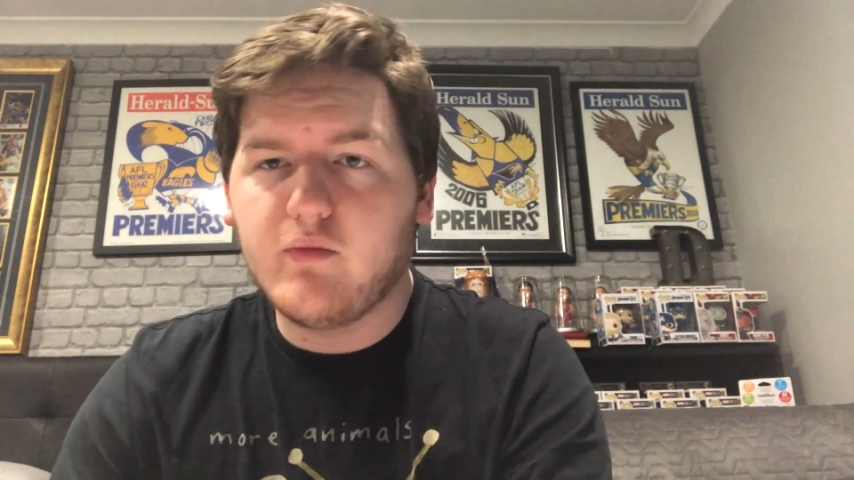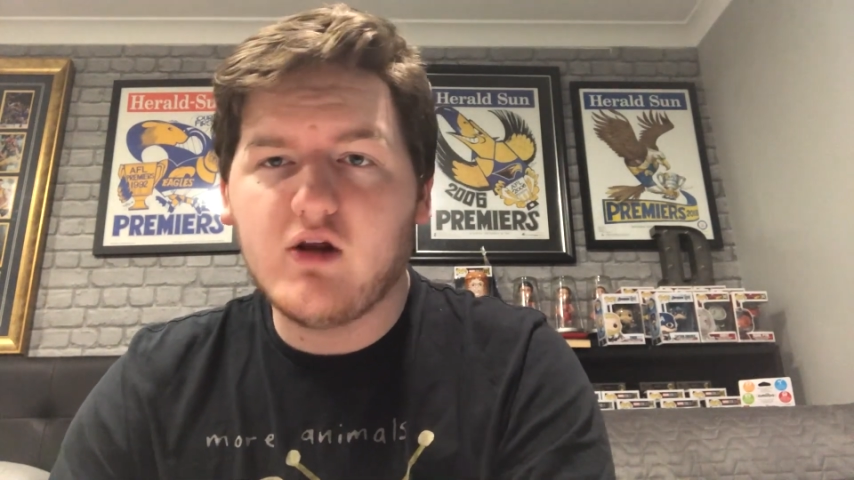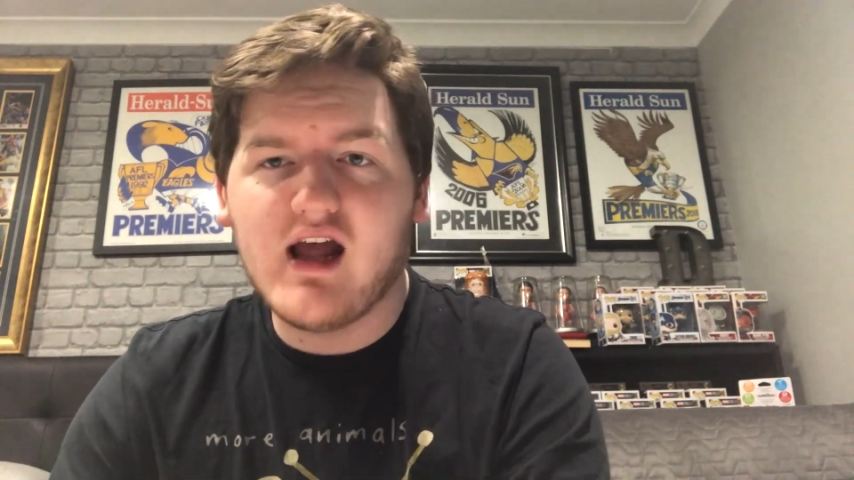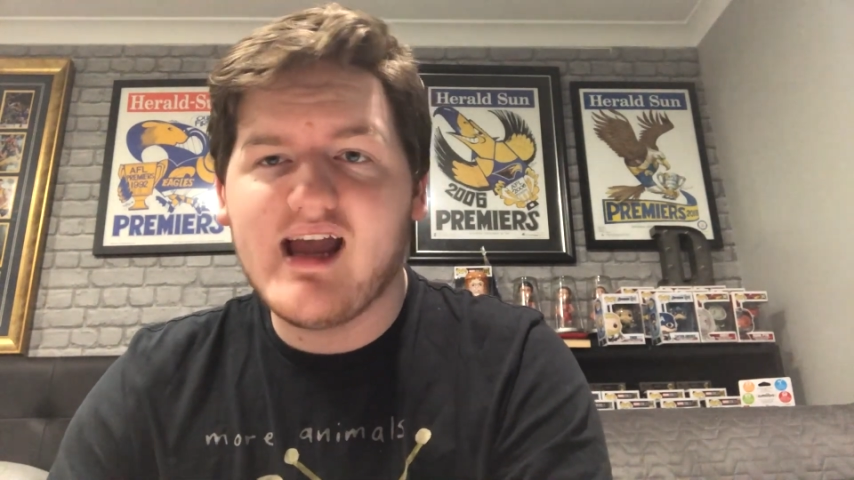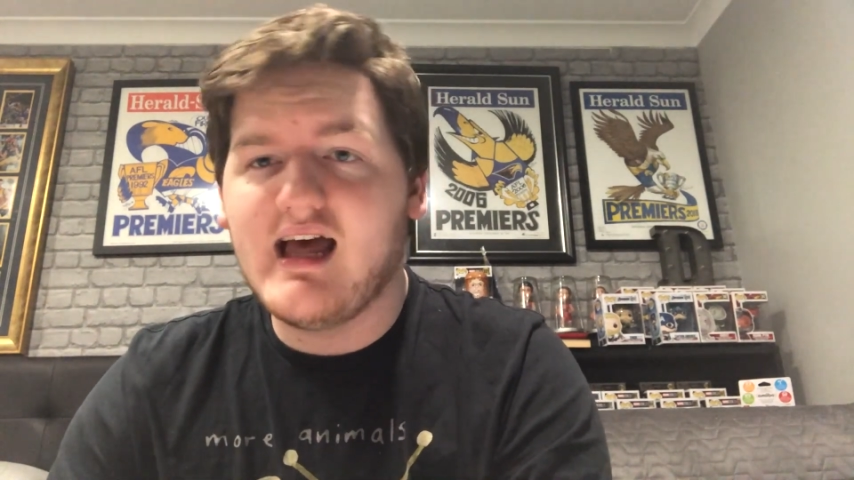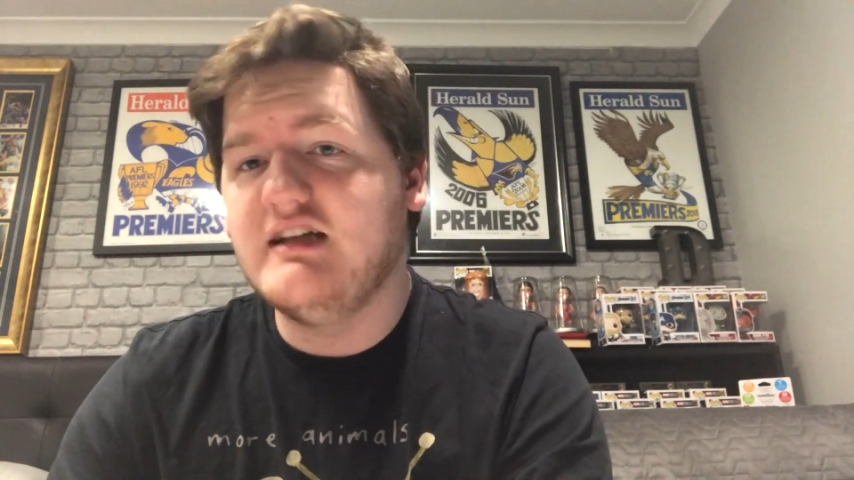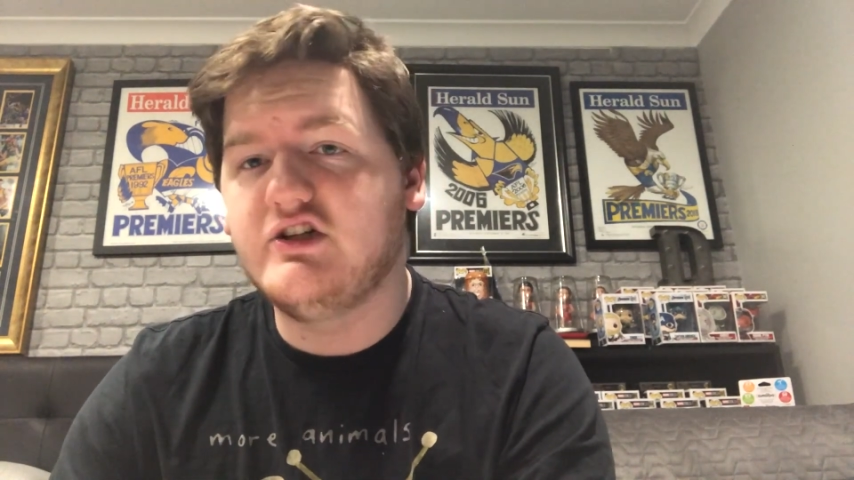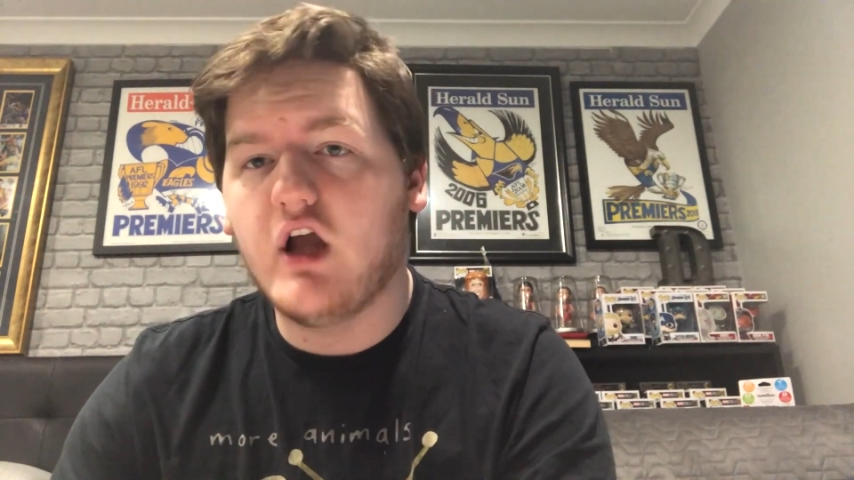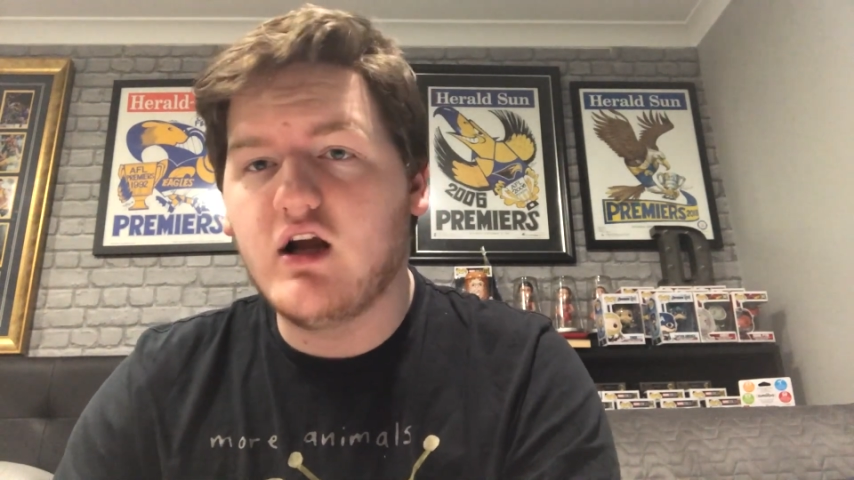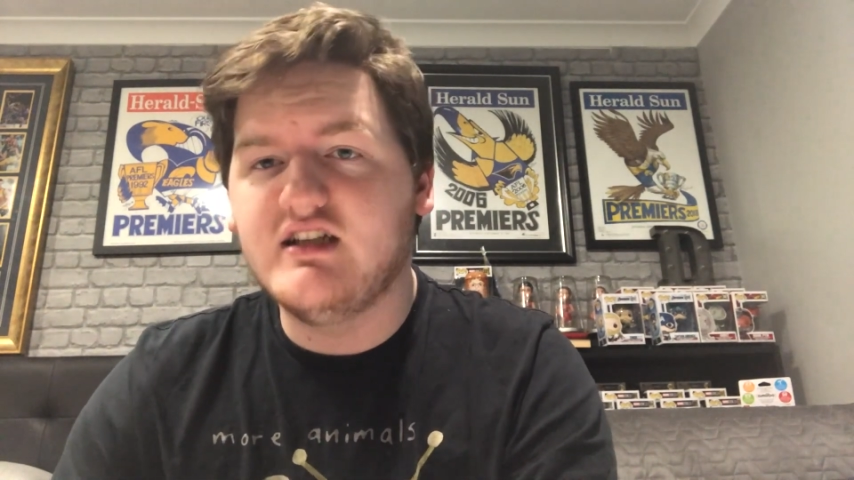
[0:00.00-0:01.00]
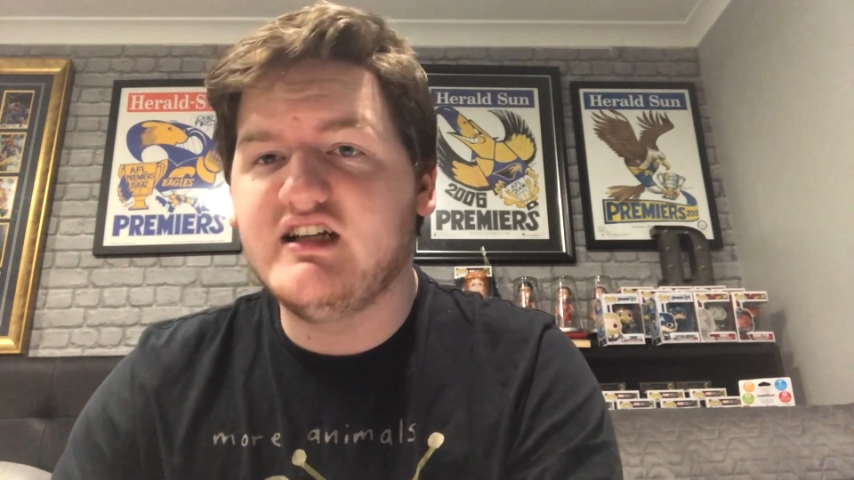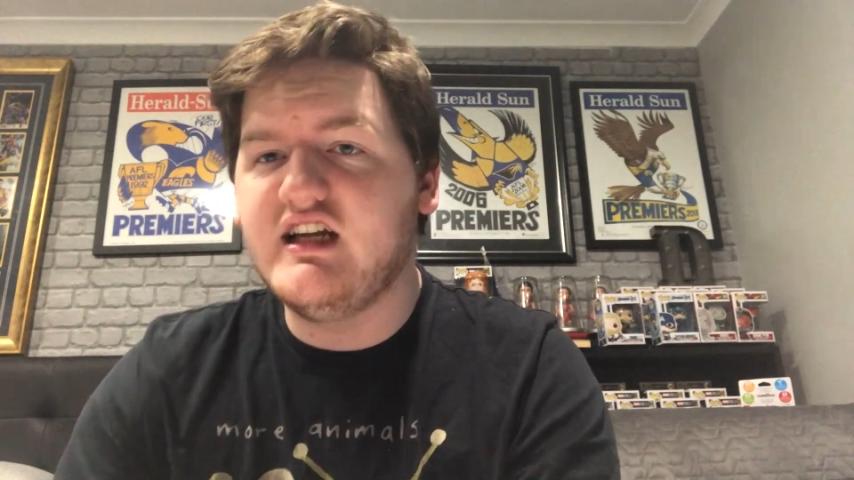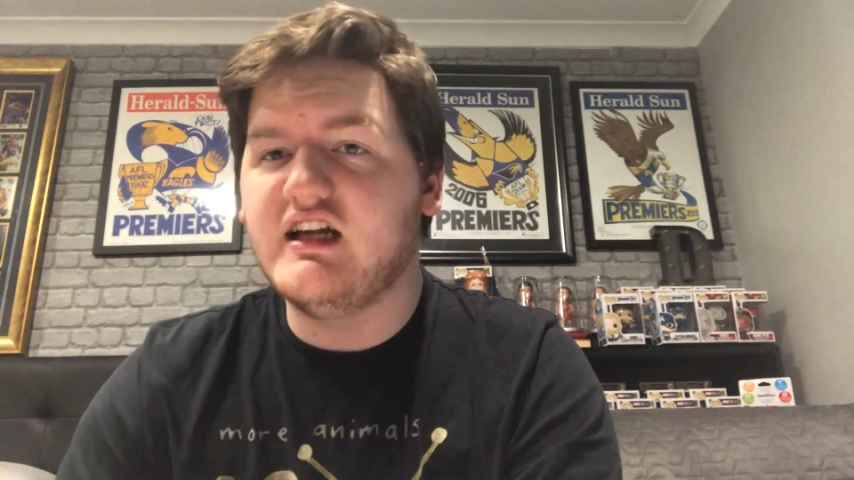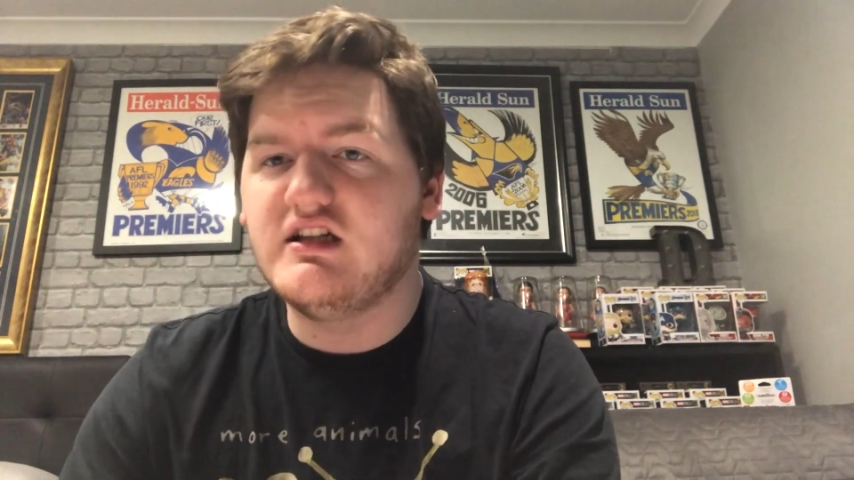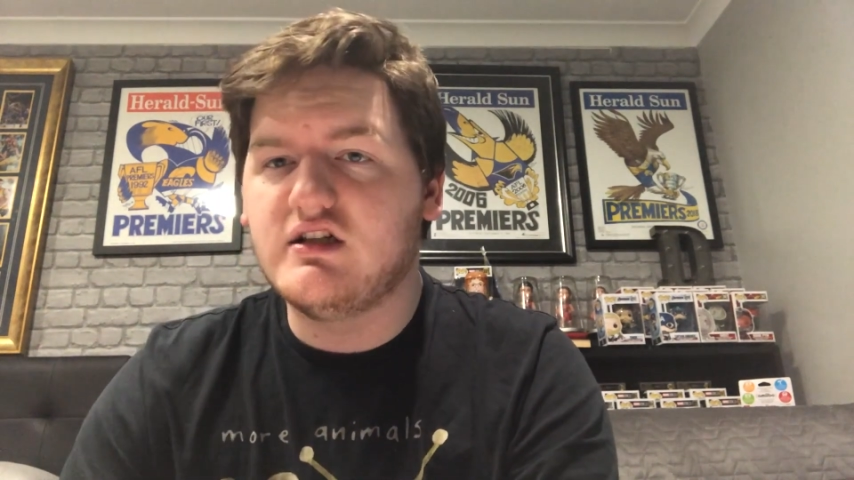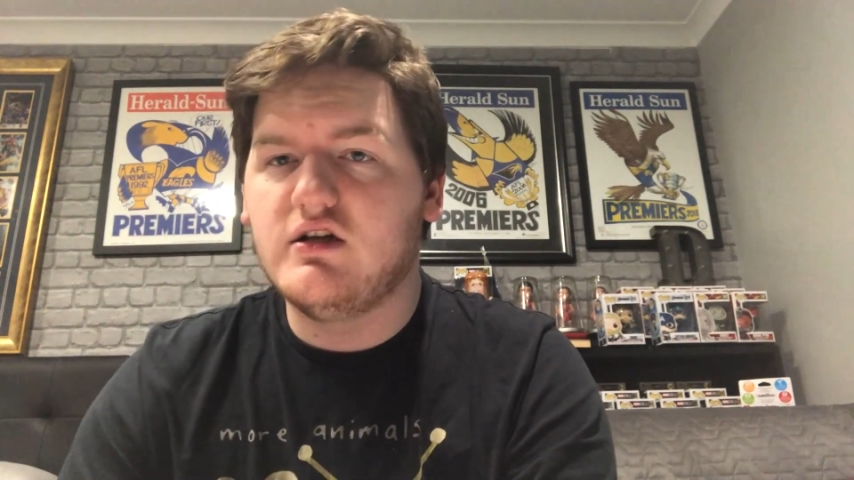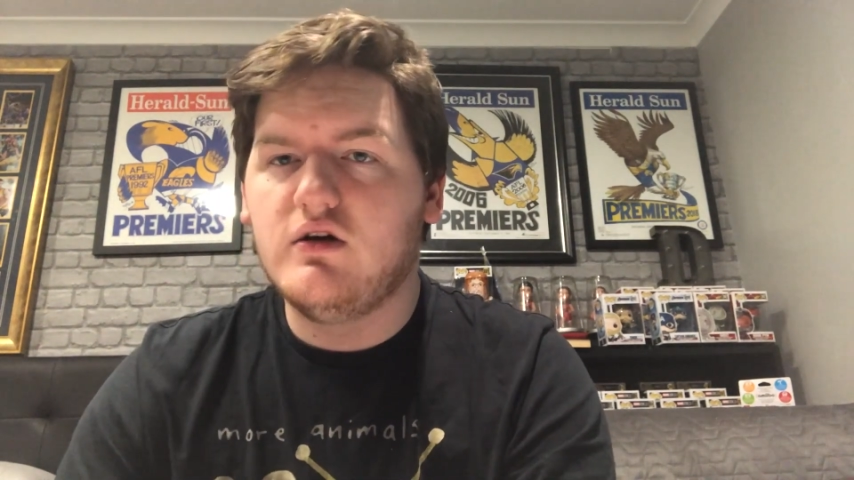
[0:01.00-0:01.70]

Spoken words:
player as young as he is.